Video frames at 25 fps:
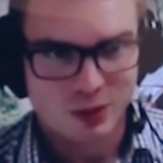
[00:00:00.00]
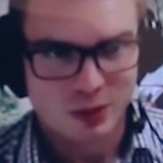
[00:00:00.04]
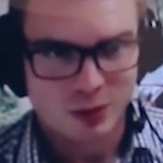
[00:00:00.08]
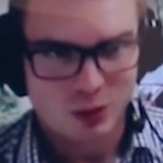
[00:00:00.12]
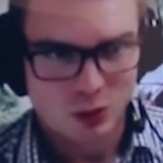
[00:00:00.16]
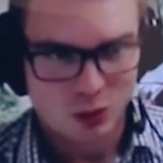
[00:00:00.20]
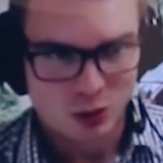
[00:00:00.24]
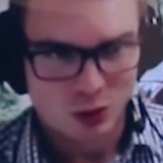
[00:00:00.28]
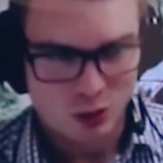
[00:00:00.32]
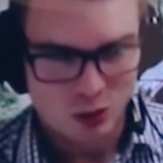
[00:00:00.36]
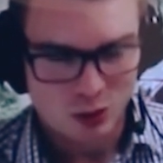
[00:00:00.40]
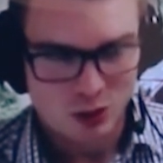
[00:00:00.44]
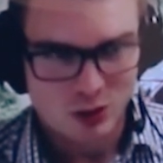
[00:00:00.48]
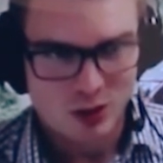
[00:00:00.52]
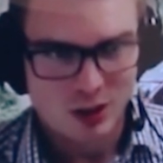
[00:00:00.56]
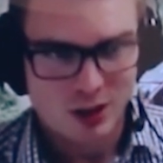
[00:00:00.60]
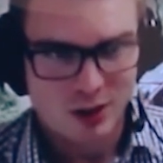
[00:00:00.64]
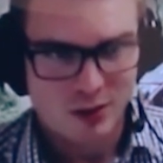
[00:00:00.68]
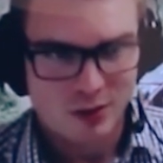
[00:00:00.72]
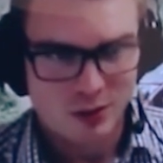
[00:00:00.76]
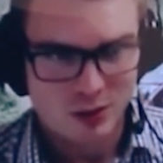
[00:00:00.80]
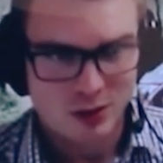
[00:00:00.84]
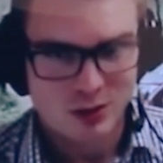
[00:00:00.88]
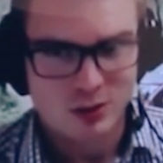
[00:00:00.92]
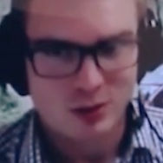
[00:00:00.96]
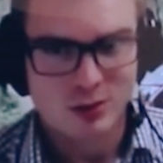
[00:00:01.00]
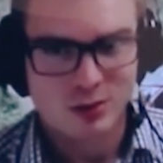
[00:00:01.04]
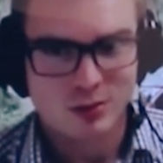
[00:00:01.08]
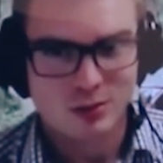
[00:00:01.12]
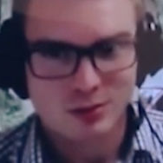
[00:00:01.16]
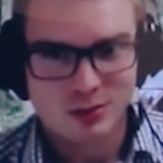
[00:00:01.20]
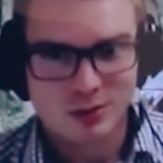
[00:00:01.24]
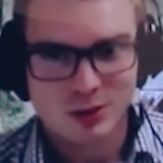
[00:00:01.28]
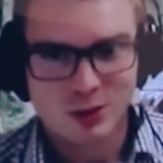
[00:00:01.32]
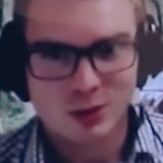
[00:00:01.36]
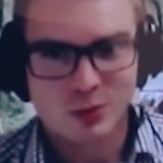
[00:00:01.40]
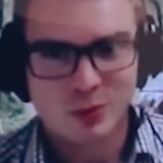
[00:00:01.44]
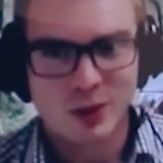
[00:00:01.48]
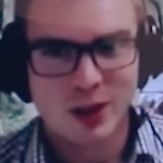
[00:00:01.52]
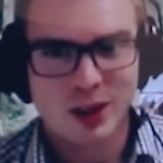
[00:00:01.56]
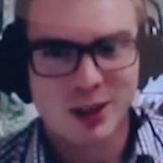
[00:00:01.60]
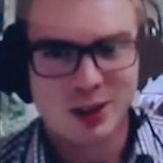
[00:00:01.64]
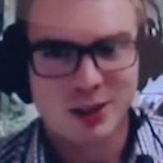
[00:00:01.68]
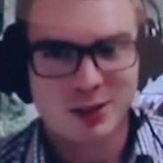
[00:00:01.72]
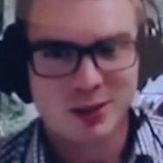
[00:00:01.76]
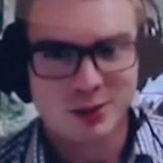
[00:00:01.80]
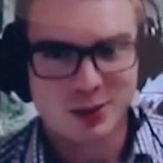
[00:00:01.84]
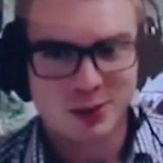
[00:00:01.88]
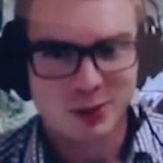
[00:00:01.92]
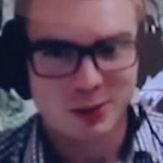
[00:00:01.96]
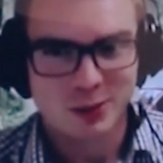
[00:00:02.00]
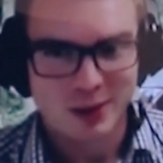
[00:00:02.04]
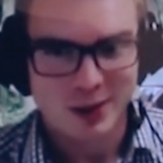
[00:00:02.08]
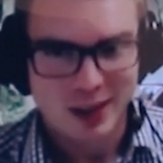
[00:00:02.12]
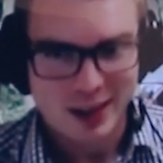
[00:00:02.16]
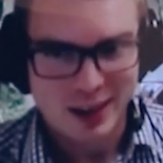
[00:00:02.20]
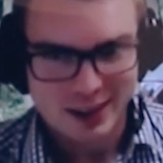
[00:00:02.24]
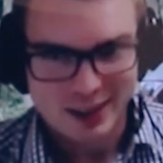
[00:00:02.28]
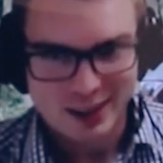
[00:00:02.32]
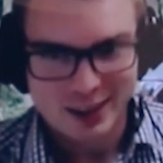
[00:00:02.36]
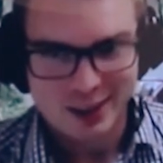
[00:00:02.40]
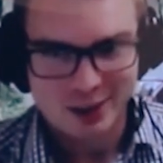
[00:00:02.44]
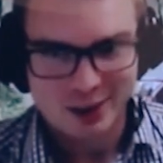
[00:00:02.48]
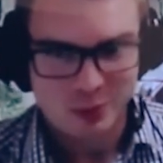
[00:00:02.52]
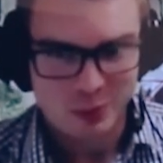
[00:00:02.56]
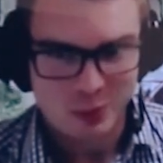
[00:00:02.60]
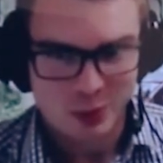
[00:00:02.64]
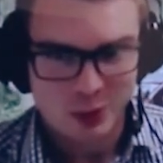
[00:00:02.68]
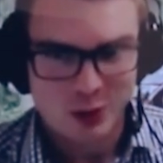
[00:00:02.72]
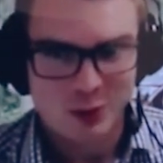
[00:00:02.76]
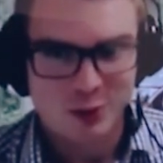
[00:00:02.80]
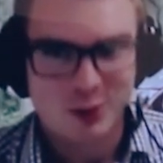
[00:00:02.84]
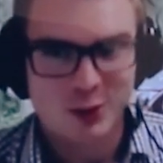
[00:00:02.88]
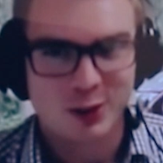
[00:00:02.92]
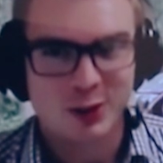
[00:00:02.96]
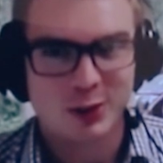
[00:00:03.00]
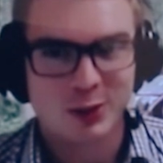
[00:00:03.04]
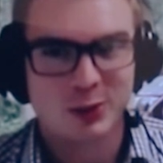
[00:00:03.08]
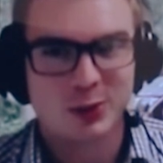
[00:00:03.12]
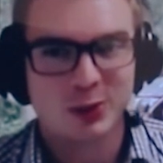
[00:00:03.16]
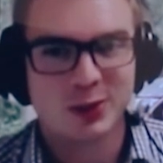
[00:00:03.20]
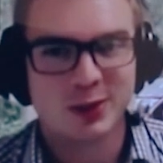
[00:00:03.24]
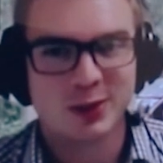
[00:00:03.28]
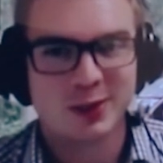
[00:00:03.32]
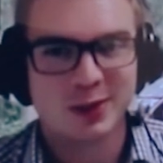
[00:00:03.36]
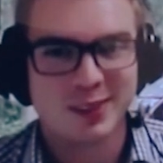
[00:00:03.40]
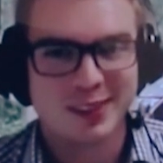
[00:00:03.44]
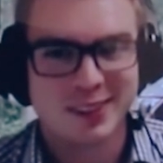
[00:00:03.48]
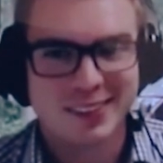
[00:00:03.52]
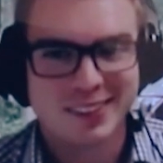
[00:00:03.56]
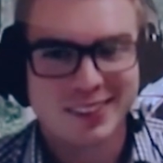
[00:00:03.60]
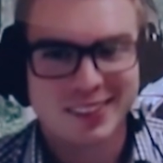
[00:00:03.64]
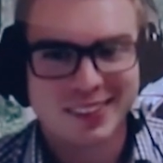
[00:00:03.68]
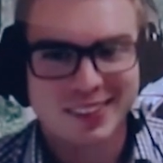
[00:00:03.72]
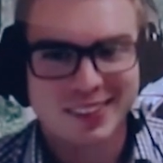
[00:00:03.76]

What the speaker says: screwdrivers and spanners are all laid out, perfect order, you know.